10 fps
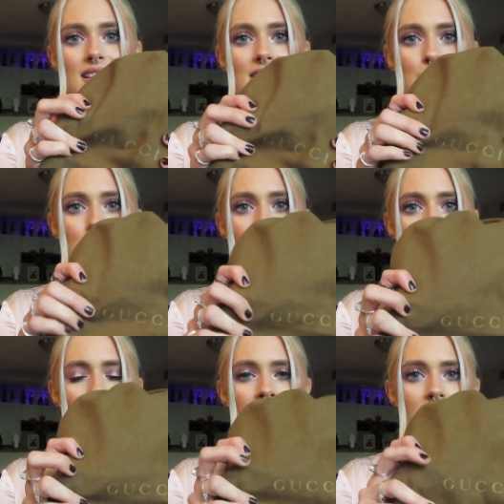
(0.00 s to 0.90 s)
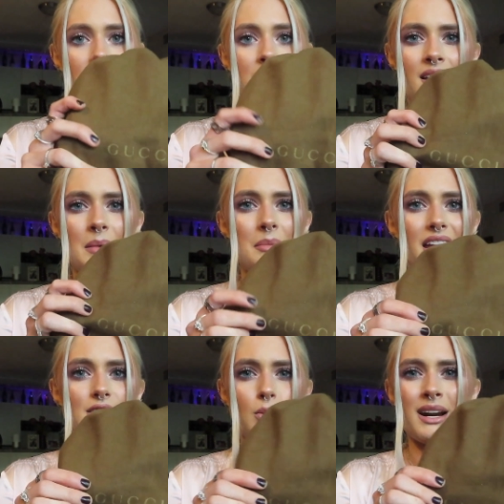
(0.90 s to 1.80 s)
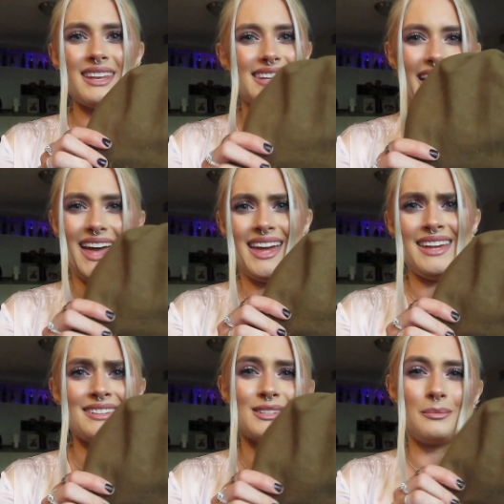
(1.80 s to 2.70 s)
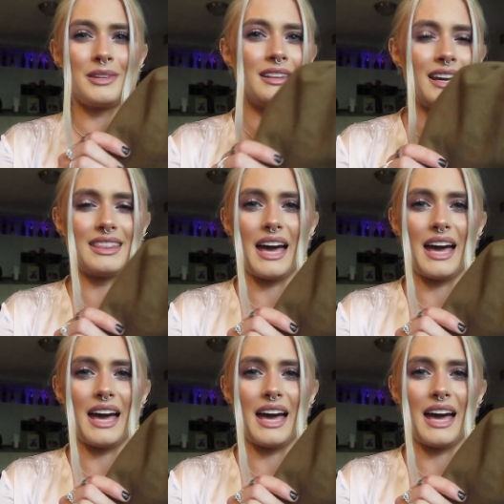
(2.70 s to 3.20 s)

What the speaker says: this was from like maybe like 2010, something like